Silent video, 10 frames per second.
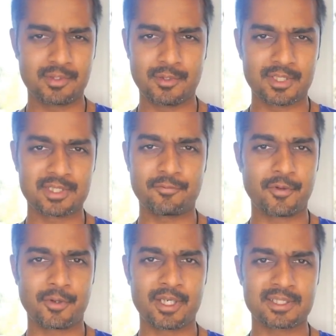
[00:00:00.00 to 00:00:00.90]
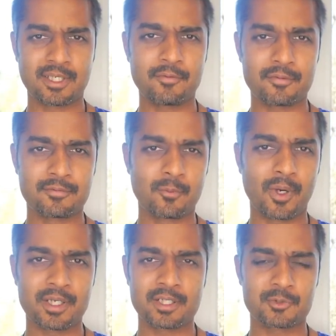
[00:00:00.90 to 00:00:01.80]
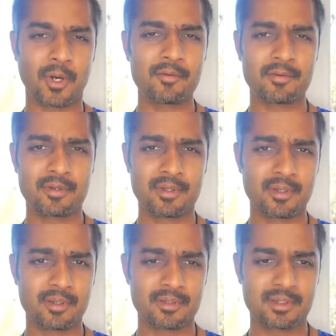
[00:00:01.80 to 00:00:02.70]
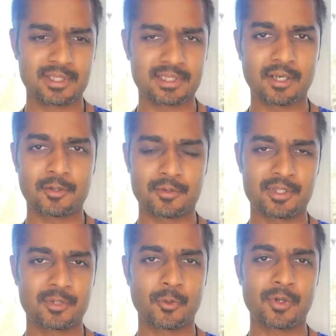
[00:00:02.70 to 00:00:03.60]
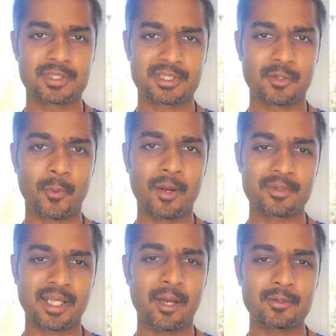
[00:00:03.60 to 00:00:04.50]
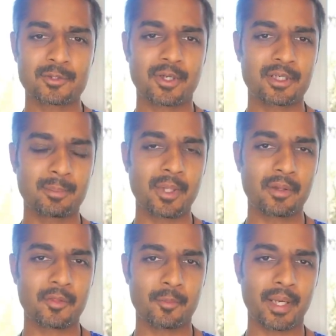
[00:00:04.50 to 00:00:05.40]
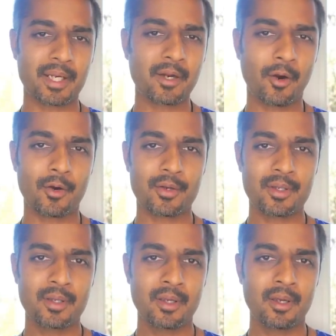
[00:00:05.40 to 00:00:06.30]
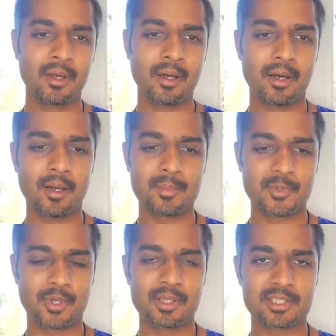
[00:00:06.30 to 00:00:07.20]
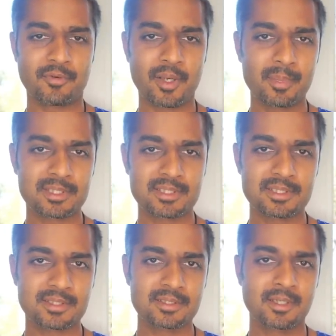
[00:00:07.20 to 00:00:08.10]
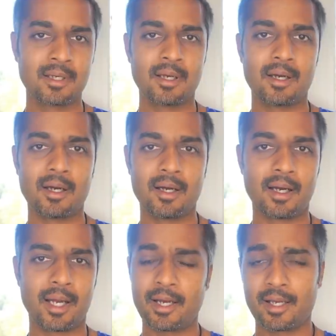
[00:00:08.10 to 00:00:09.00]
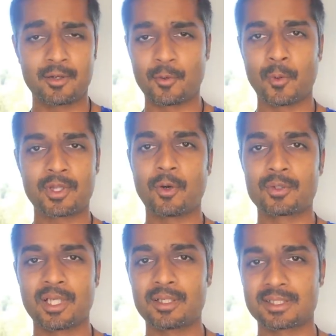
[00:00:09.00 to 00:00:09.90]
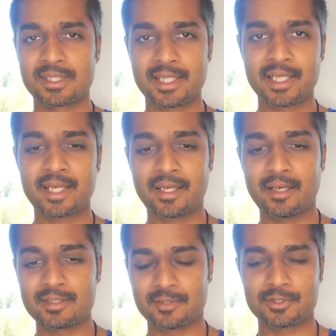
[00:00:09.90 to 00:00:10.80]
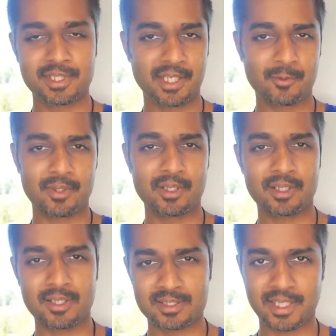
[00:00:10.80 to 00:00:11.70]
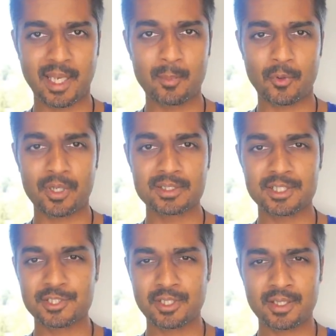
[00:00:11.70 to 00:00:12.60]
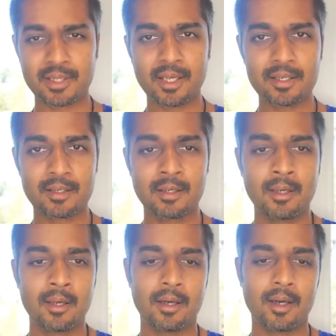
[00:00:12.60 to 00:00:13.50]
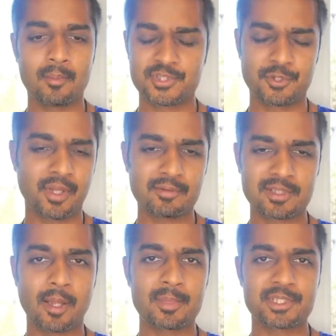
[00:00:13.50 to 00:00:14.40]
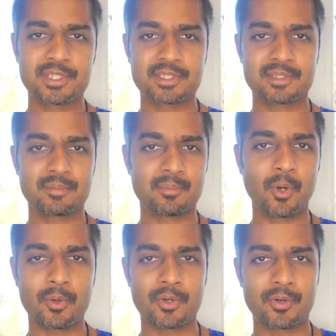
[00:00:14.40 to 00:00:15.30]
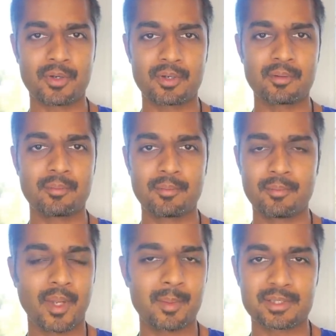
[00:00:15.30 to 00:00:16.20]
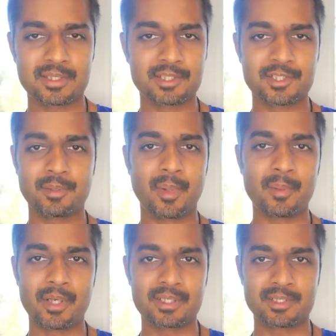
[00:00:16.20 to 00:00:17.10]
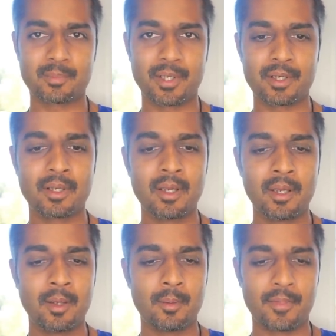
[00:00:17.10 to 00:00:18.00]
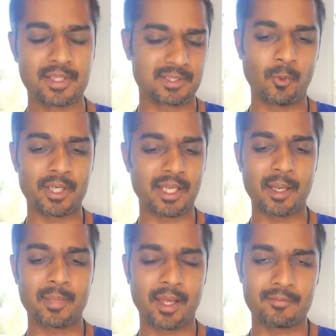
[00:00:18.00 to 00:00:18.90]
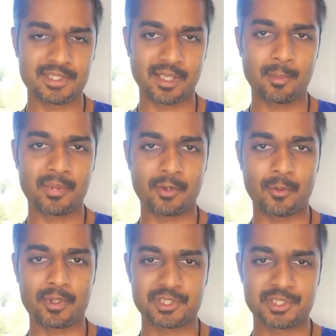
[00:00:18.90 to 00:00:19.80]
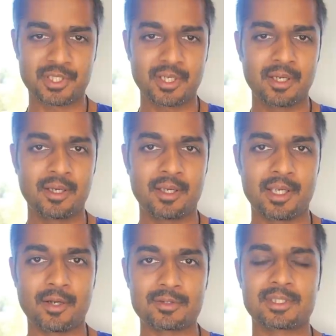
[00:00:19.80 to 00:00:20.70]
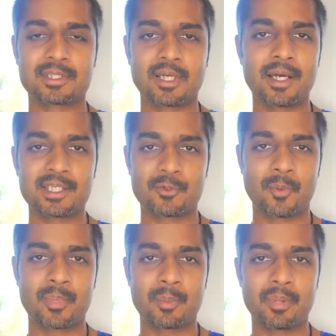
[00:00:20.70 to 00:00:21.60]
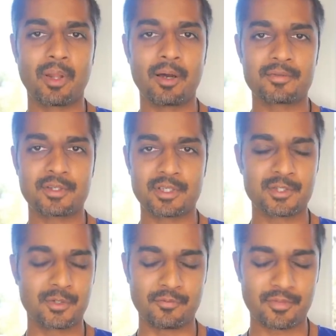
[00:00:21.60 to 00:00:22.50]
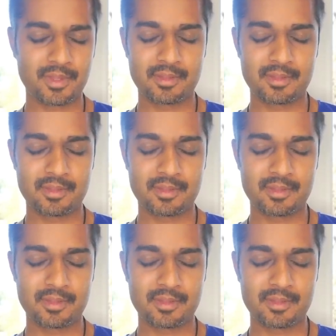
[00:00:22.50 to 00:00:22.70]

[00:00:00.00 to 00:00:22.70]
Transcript: do this nefarious stuff of wanting to drive the, the sucker tourist around town trying to milk their bank card, um, doing all this funny business. Uh, I, I don't know what the hotel is thinking associating with a, a scam organization like that. I'm sure they have slot machines and poker, and maybe it's legit, maybe it isn't, but this one game they have set up there, which you know is designed to rip people off to the tune of